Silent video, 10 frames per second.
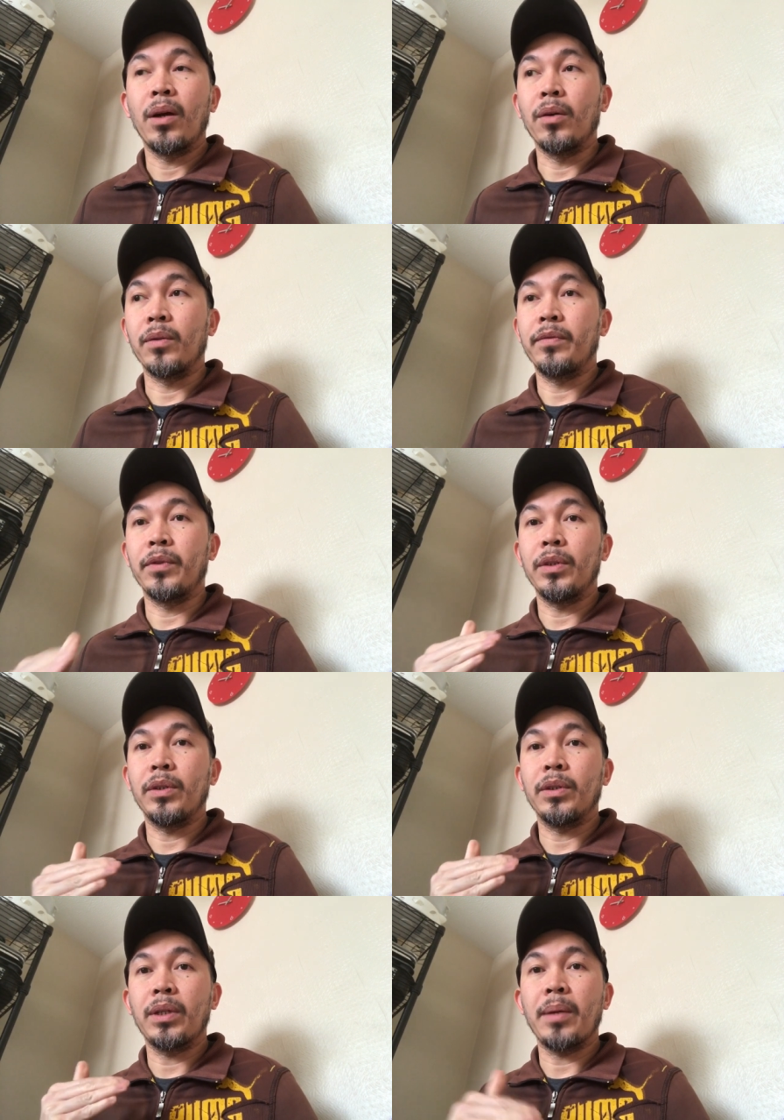or for
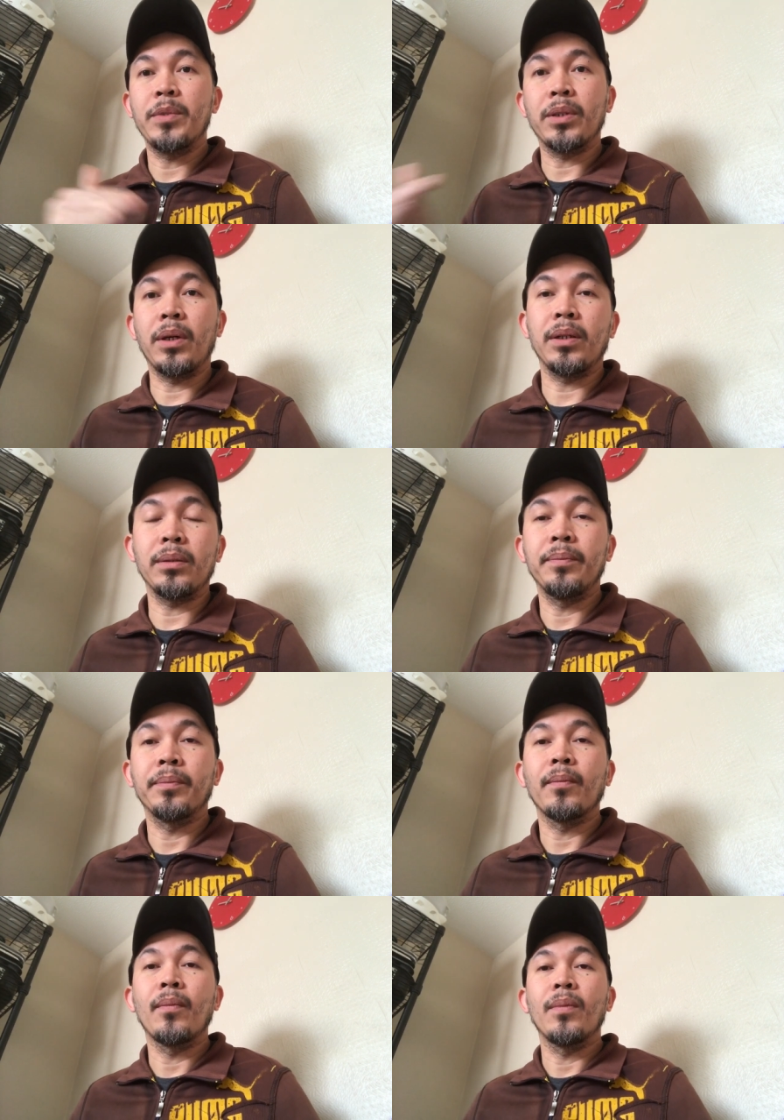your time slot
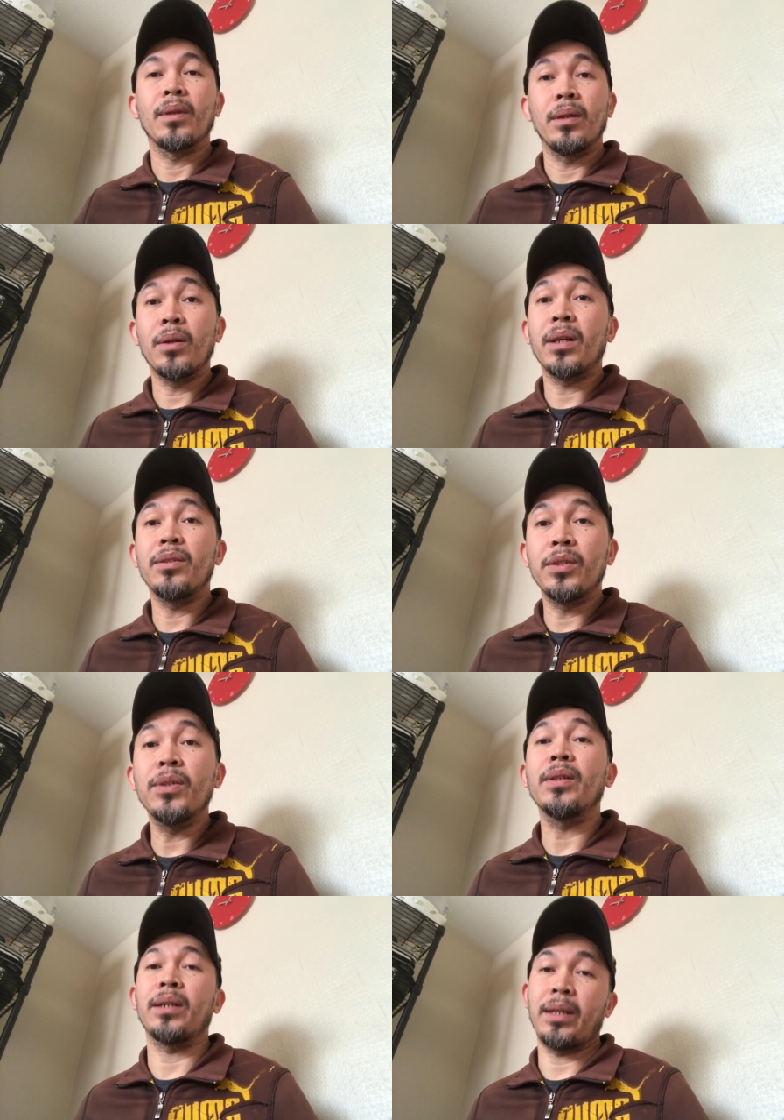you can
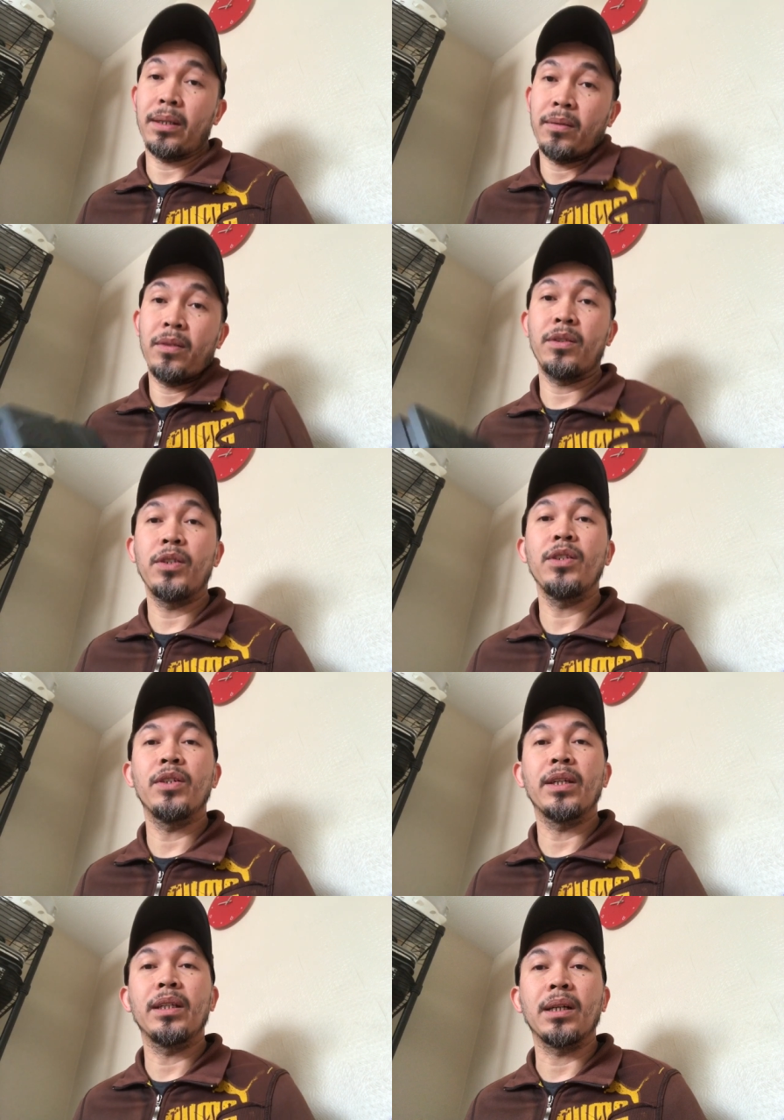tune again tune
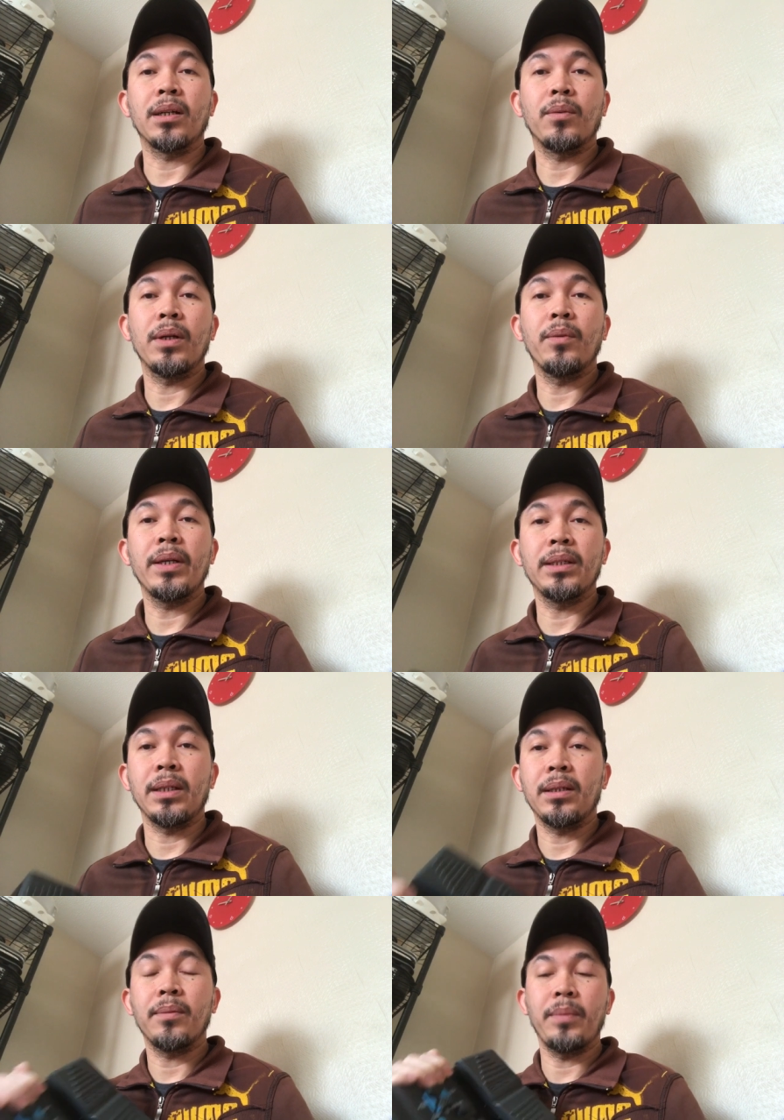your guitar while
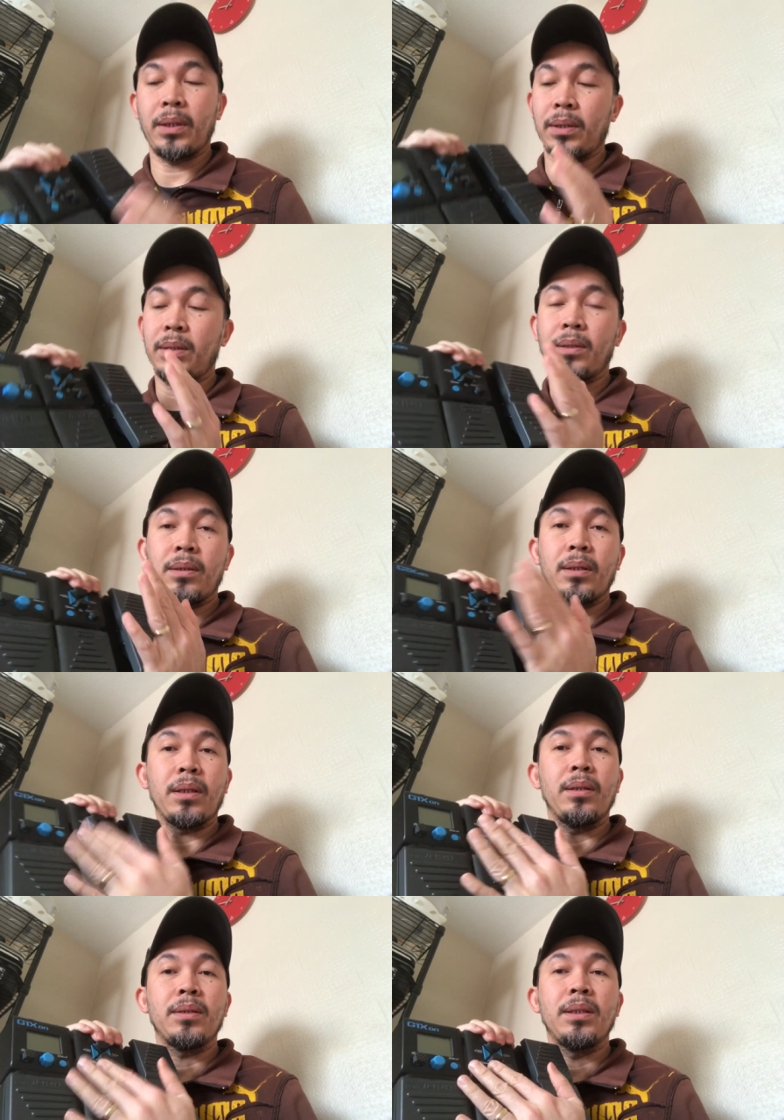waiting because you
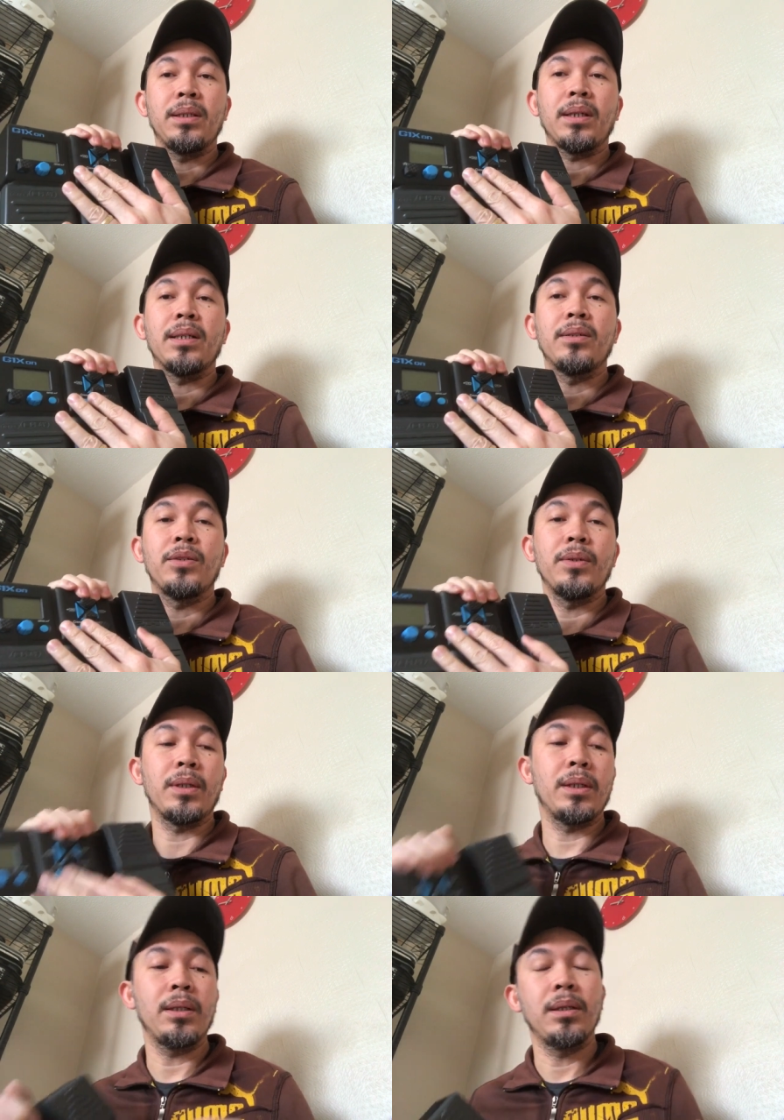can use this as
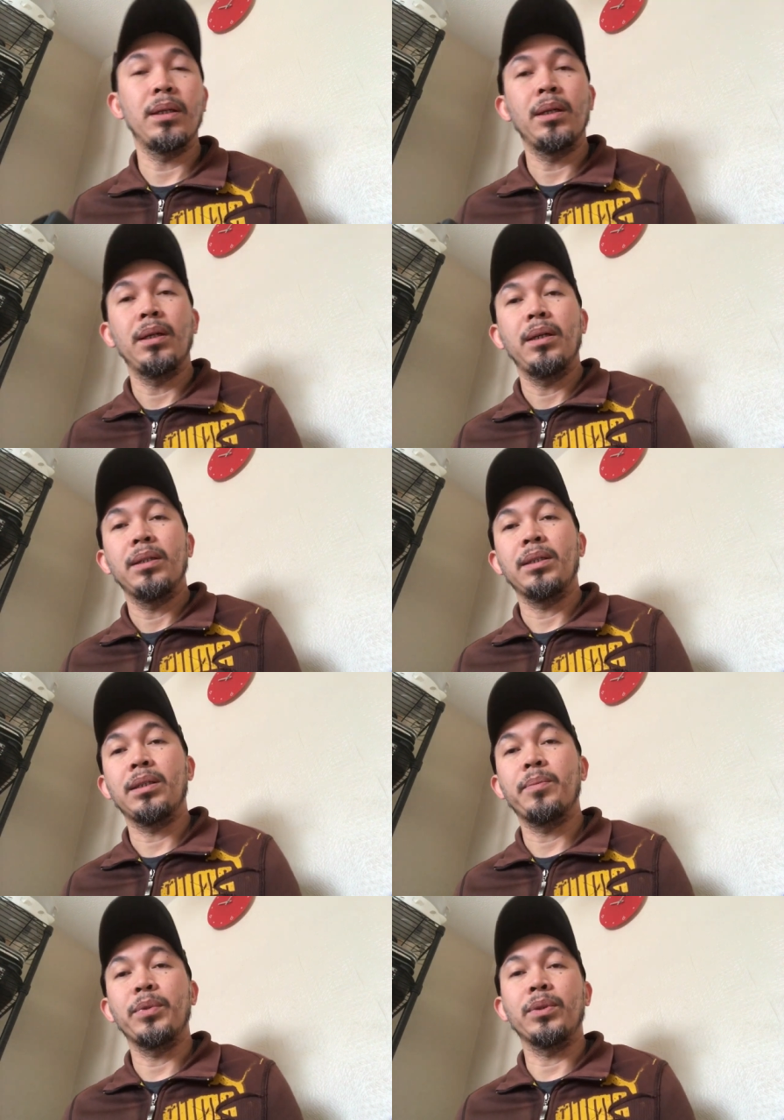tuner
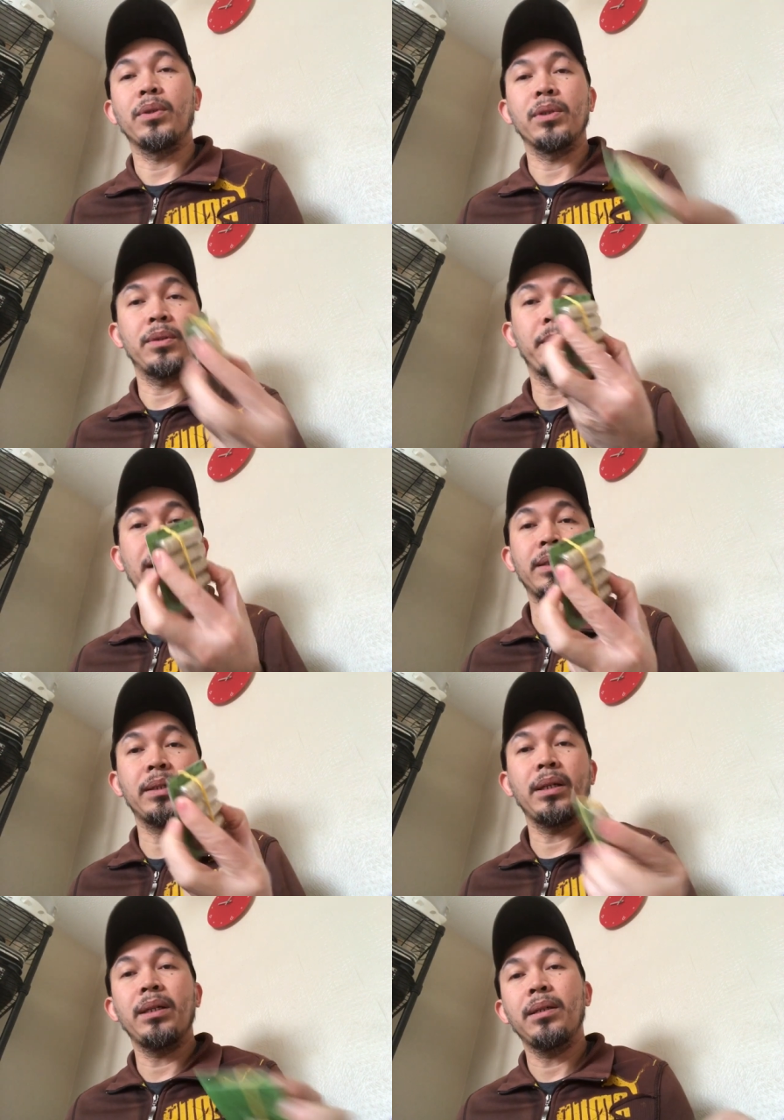just put on your
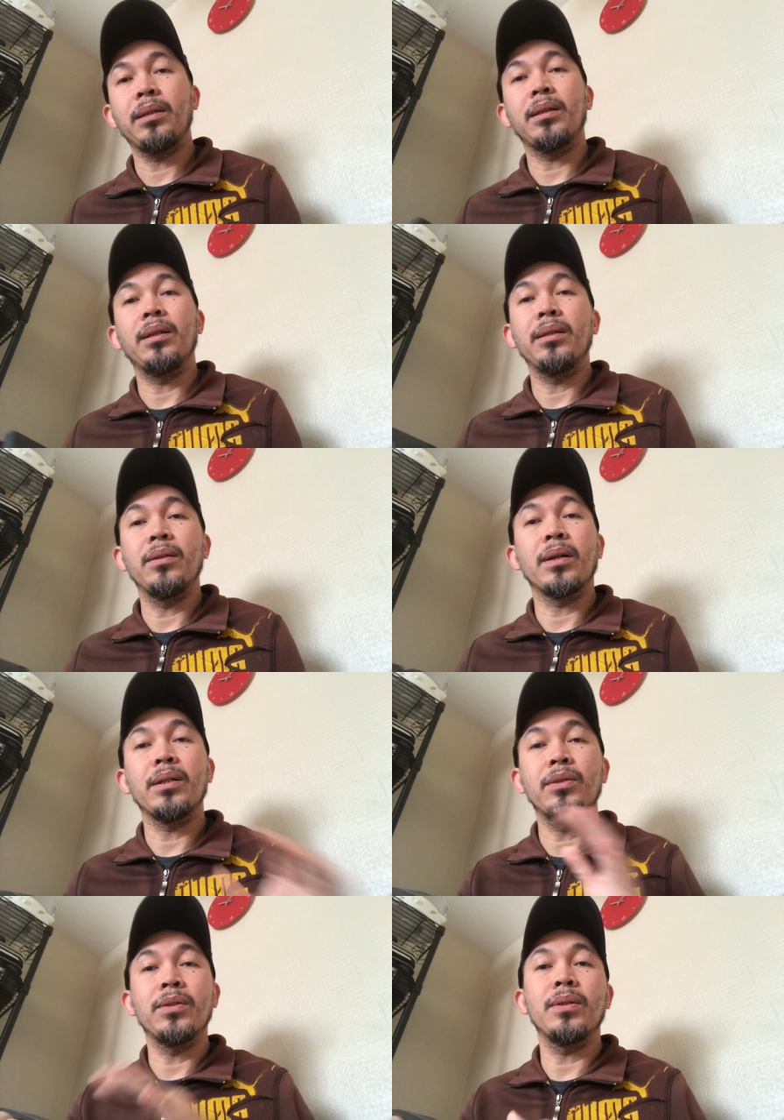battery and then you
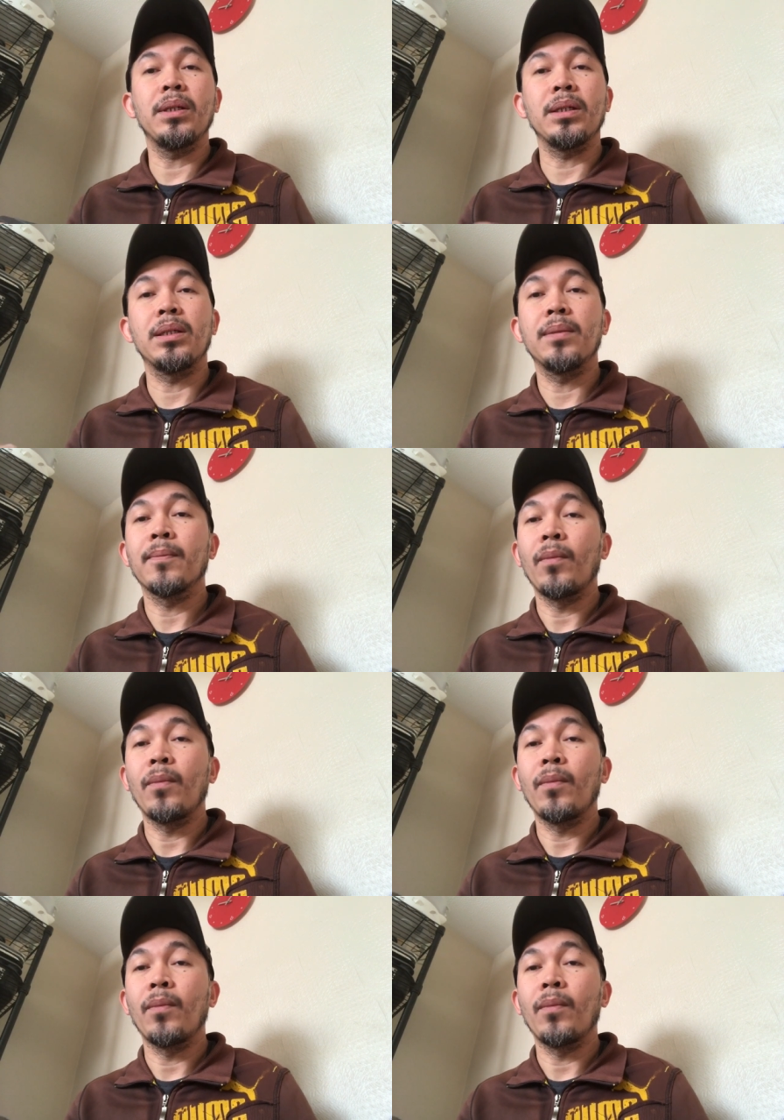can tune this